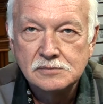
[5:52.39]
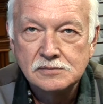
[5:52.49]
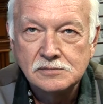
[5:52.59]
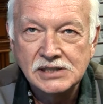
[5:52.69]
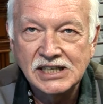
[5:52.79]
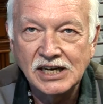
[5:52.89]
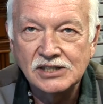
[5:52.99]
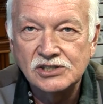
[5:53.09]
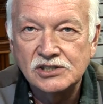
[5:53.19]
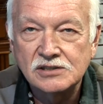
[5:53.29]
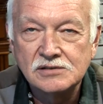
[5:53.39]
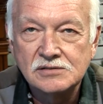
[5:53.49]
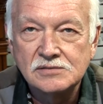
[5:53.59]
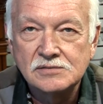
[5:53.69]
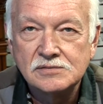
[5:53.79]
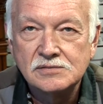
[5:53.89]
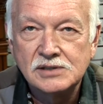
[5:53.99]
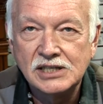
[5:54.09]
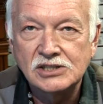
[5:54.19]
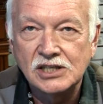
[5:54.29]
because
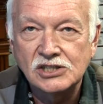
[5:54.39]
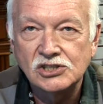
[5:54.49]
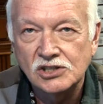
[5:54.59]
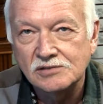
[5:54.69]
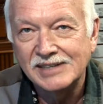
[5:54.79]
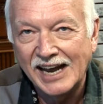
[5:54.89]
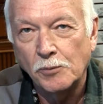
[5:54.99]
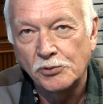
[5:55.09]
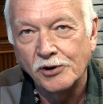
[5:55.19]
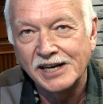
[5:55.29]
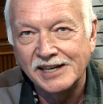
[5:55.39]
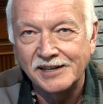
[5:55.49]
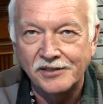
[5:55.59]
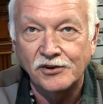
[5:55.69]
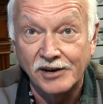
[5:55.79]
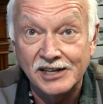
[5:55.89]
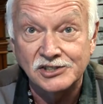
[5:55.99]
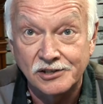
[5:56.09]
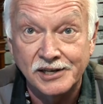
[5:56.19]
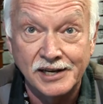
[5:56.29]
he's now pointing in the other direction,
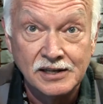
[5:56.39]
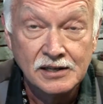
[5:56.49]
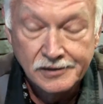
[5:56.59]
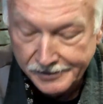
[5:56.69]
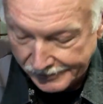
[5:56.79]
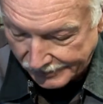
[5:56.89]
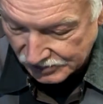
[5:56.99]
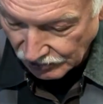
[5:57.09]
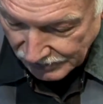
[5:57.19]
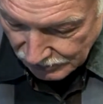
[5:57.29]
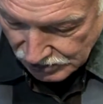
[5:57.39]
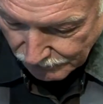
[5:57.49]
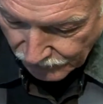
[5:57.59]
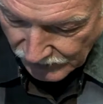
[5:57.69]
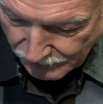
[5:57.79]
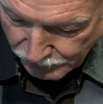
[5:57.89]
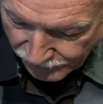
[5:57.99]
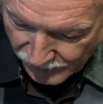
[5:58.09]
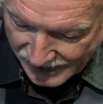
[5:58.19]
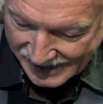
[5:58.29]
okay? So here's some
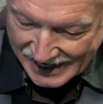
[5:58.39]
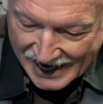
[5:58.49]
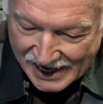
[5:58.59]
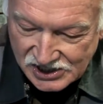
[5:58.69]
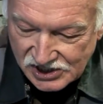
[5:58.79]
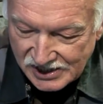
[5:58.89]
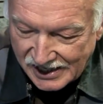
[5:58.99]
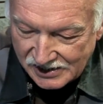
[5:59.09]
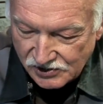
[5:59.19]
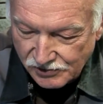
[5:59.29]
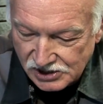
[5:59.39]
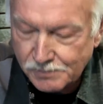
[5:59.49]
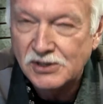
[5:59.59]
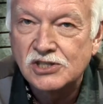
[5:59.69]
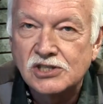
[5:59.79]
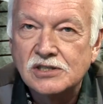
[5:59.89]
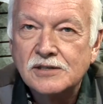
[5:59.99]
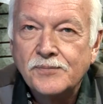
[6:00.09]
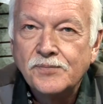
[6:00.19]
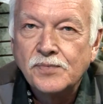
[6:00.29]
prophetic acts at Christmas.
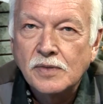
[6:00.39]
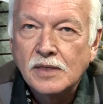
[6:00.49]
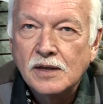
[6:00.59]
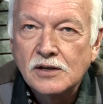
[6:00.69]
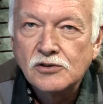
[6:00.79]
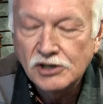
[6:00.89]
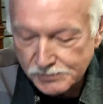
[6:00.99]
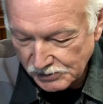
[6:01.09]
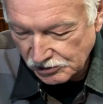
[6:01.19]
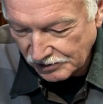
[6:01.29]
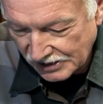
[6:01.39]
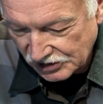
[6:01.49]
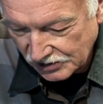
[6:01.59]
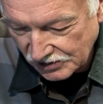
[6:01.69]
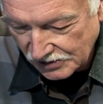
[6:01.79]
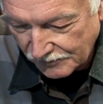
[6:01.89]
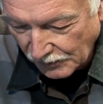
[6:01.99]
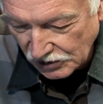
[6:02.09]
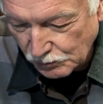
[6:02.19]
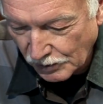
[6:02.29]
Christmas traditions.
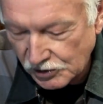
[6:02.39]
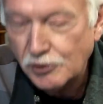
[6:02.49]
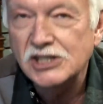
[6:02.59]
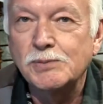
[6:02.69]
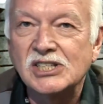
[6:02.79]
First one, Christmas